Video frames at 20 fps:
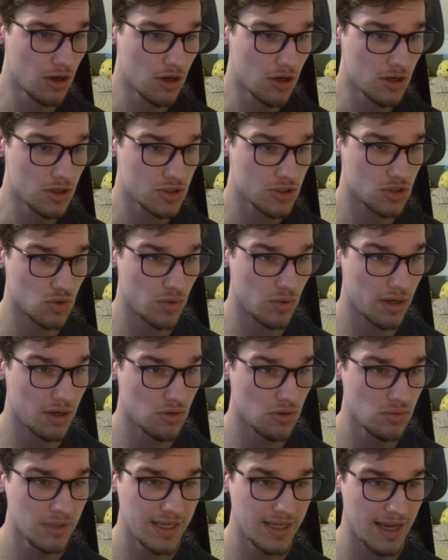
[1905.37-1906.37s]
So I
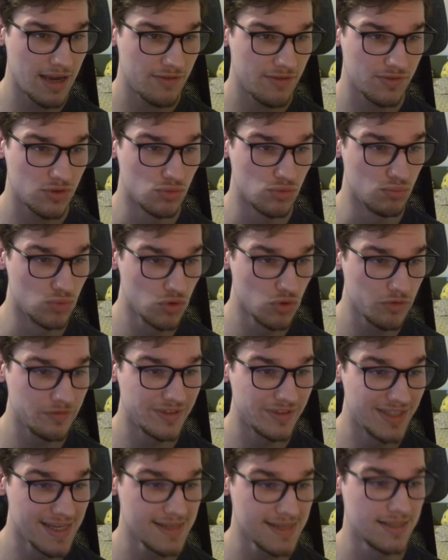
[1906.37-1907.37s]
only have to
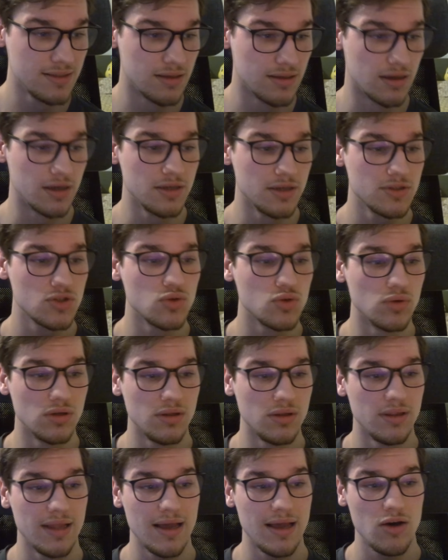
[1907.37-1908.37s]
move this knight to
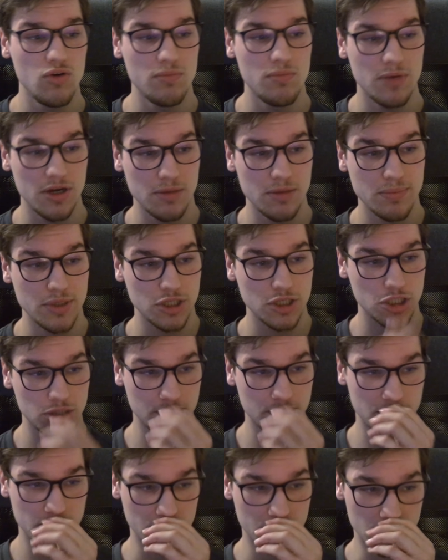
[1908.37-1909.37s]
allow my
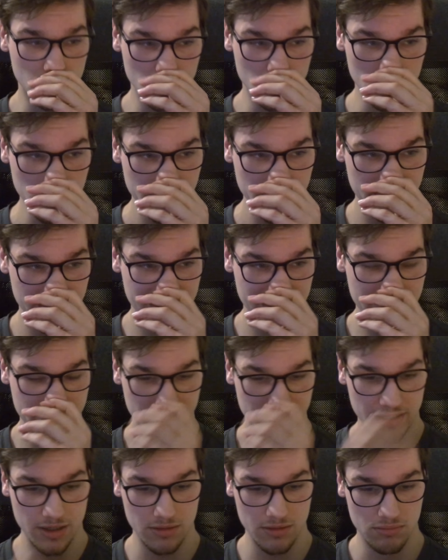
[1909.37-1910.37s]
bishop to move, and if
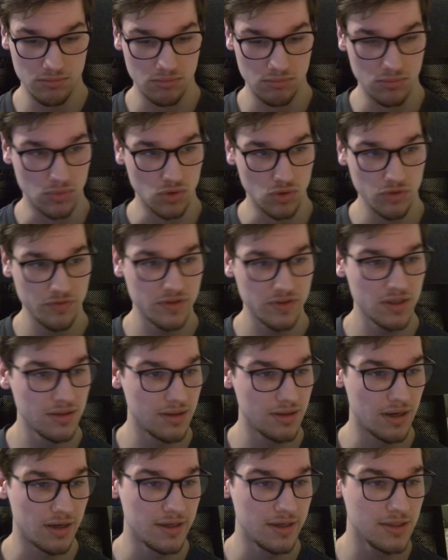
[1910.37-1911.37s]
I move the
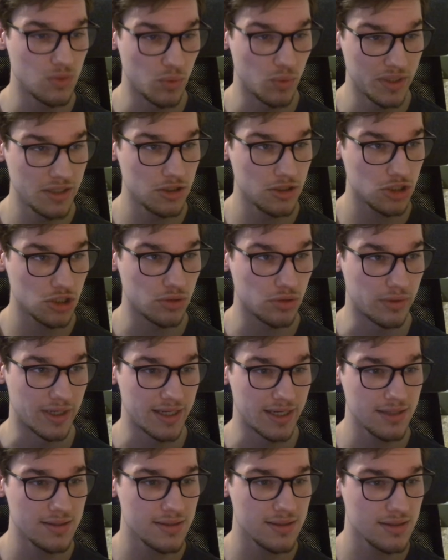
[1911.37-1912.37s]
knight with a
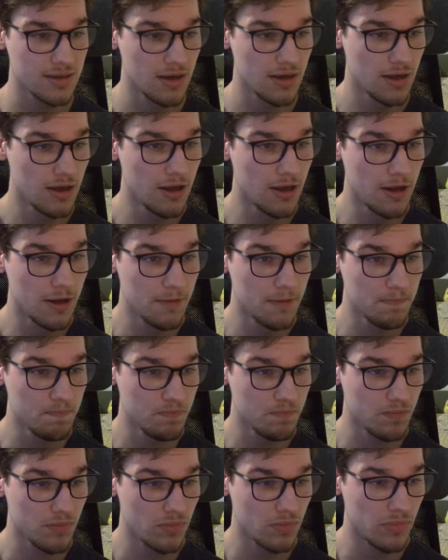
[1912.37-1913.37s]
threat,
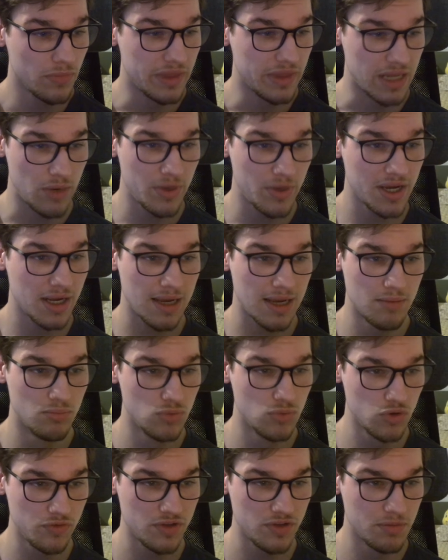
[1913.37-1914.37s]
now I can
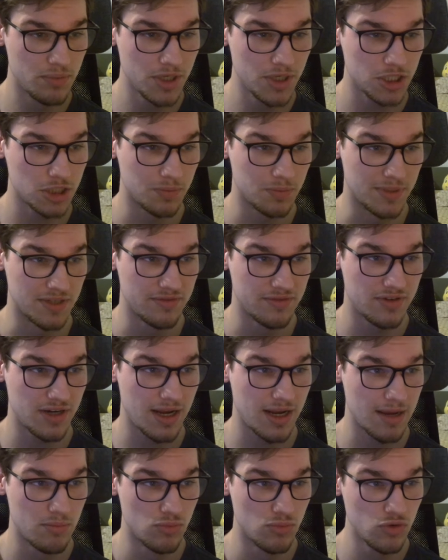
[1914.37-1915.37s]
move the bishop, and if I
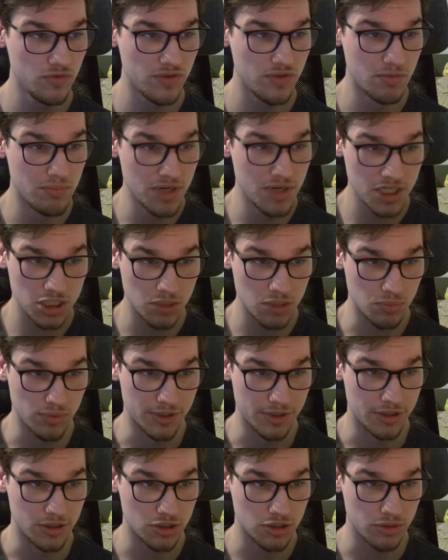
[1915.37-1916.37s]
can move the bishop
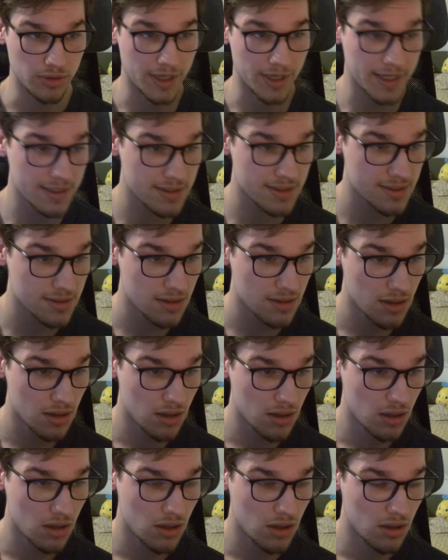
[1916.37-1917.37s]
with a threat,
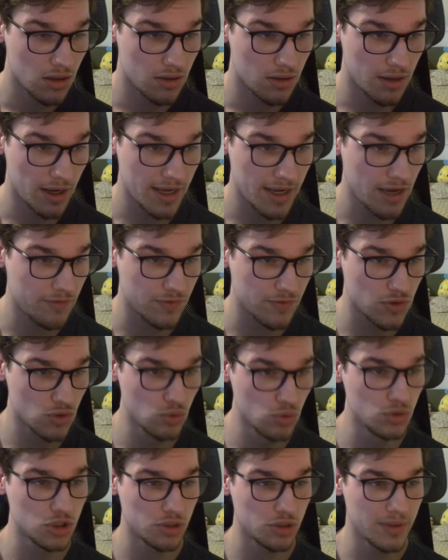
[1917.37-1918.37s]
I have
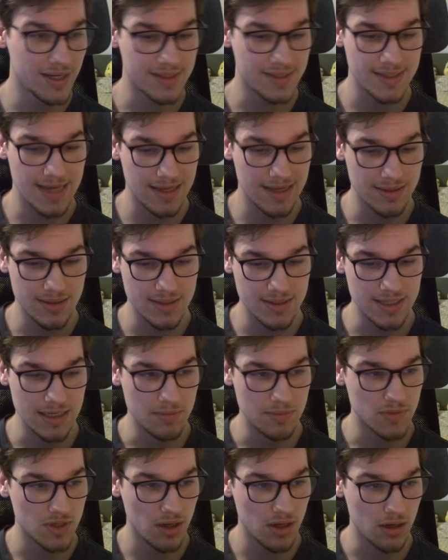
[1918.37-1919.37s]
two threats at the
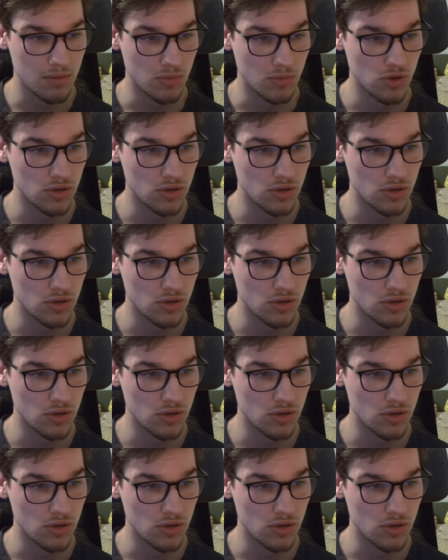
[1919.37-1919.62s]
same time.